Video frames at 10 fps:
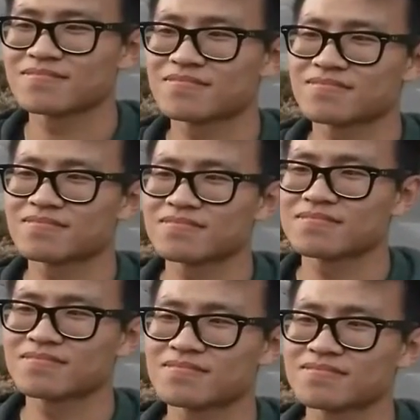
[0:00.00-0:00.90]

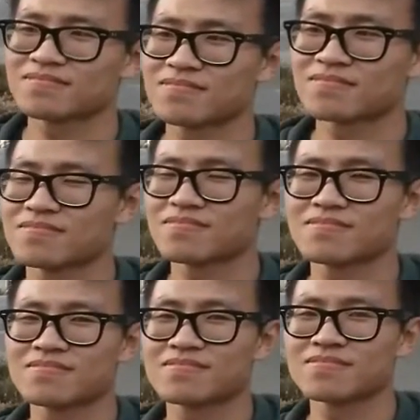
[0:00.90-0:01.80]

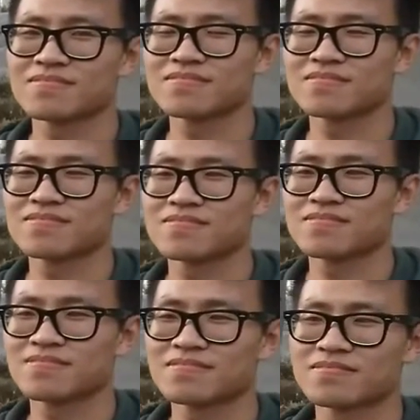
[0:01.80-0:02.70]

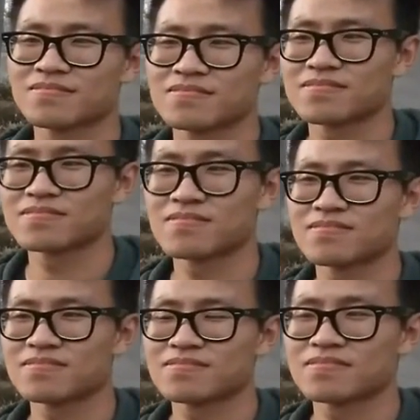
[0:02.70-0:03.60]

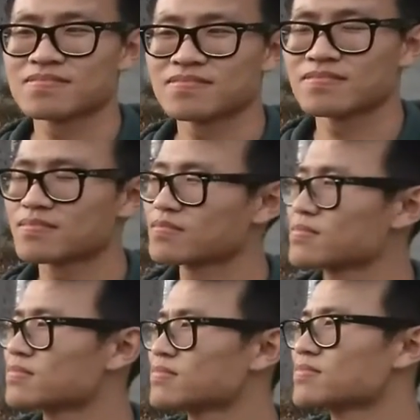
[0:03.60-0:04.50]

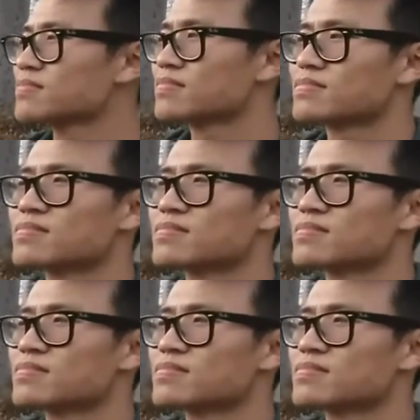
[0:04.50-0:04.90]
(silent)